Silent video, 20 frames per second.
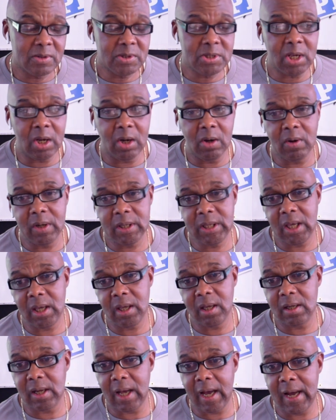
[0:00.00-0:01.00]
So
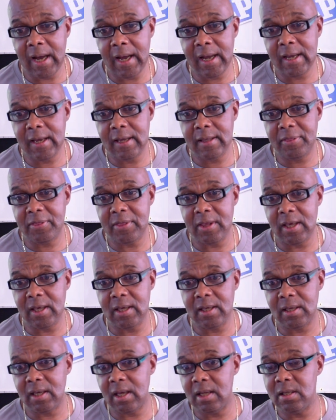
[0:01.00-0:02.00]
again, I
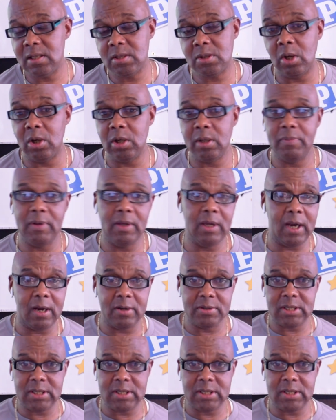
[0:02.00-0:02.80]
think, and it's going to be our